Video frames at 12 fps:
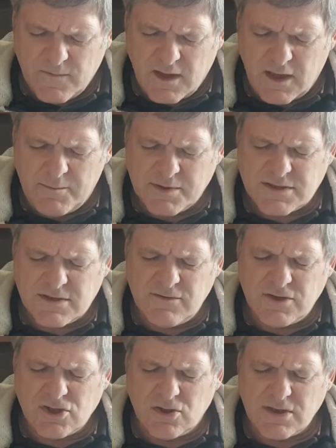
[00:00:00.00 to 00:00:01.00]
Help us to
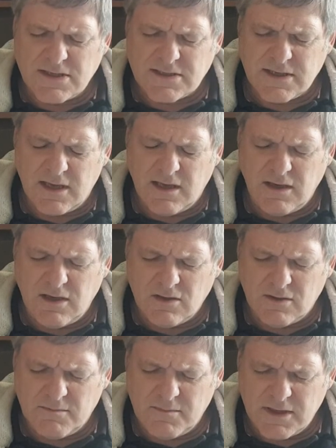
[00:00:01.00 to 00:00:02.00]
rejoice in
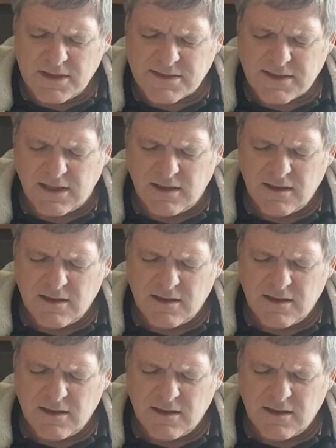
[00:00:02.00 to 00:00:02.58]
your mercy